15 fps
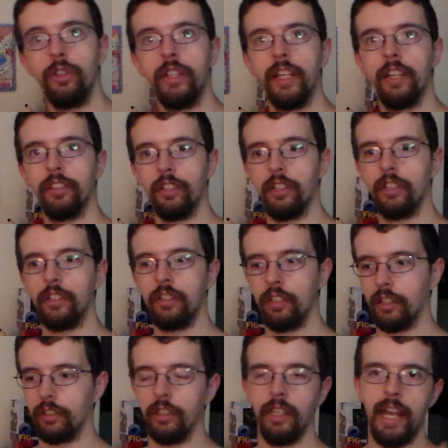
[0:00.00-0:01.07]
to
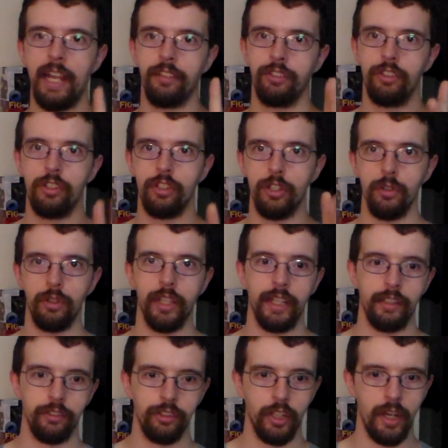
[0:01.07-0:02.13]
the last two
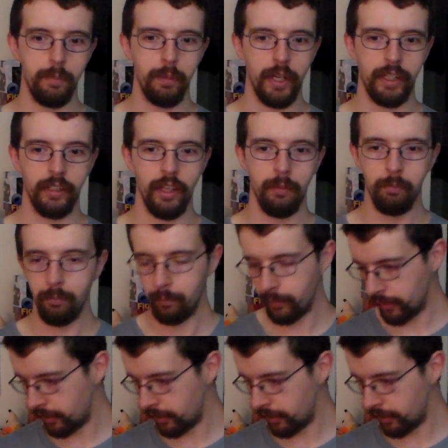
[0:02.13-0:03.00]
things that I picked up.